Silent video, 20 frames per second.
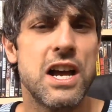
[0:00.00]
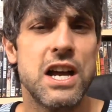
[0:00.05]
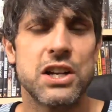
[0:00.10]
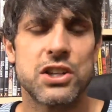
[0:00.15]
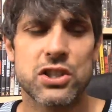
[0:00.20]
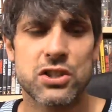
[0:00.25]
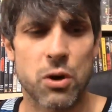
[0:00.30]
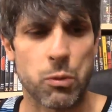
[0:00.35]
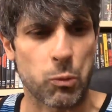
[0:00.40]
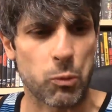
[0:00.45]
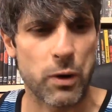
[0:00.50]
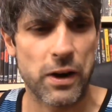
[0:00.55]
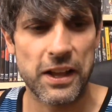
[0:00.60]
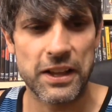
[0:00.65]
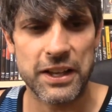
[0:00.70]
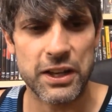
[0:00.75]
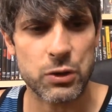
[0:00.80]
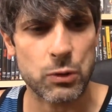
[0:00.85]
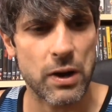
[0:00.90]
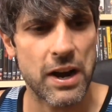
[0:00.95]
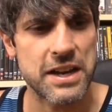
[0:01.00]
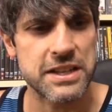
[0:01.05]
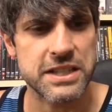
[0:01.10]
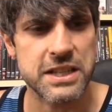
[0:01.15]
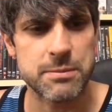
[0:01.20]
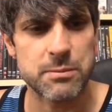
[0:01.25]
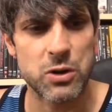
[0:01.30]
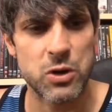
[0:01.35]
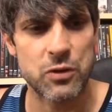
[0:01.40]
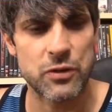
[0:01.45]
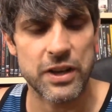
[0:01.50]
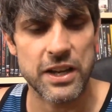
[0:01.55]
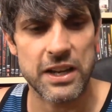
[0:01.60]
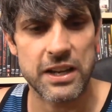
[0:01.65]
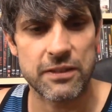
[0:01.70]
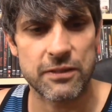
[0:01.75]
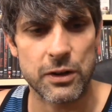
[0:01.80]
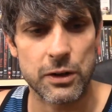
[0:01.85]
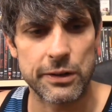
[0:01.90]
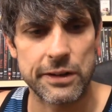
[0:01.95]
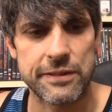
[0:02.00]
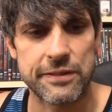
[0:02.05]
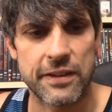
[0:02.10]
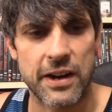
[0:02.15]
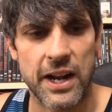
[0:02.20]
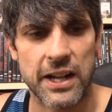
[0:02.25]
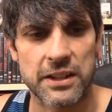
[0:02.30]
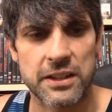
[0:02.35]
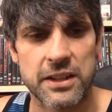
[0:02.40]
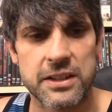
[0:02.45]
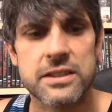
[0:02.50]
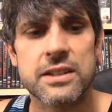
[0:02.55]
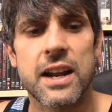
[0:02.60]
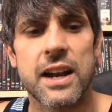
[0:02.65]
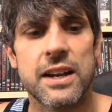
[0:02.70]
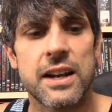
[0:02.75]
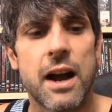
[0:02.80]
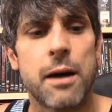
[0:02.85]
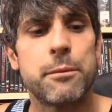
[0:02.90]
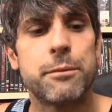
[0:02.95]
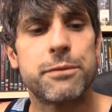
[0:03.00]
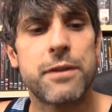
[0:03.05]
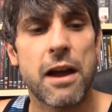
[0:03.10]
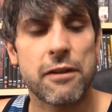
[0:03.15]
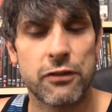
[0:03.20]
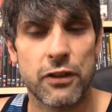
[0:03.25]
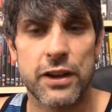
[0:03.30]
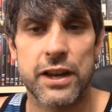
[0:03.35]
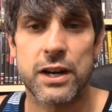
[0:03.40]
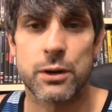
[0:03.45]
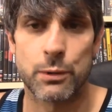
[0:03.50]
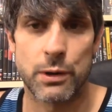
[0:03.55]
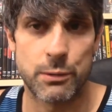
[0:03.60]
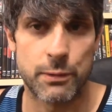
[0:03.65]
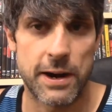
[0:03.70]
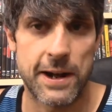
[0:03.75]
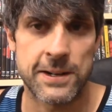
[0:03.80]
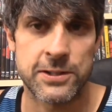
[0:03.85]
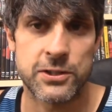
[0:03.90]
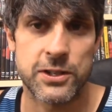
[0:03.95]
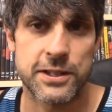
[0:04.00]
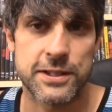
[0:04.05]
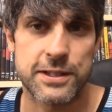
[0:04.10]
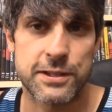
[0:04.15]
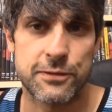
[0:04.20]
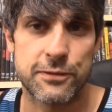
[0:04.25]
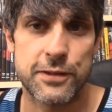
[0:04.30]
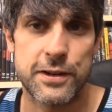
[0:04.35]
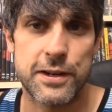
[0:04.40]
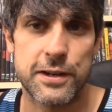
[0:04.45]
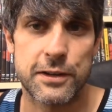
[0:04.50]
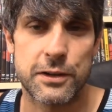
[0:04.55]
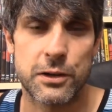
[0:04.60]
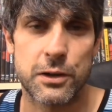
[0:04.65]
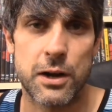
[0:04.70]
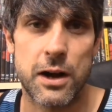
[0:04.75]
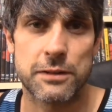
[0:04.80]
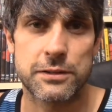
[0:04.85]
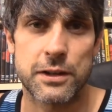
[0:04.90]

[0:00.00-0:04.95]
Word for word: just a really crazy movie really violent i'm definitely going to rewatch it to feel uh,